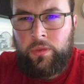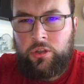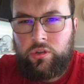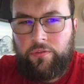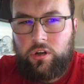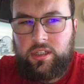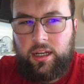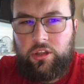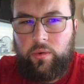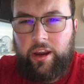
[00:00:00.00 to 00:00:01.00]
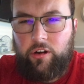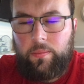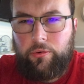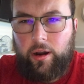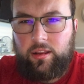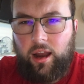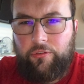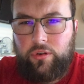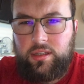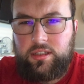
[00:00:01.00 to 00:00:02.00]
So the first kind of two here are the product
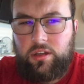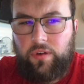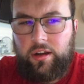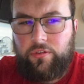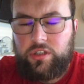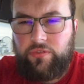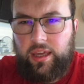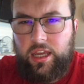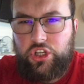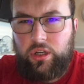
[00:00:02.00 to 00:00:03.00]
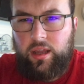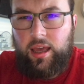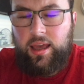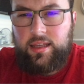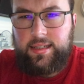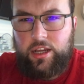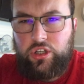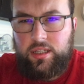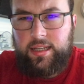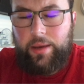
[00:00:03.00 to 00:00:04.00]
offerings and diversification /
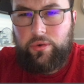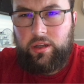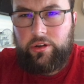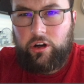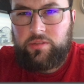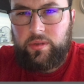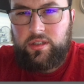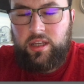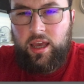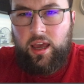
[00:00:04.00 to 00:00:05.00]
celebrity endorsements.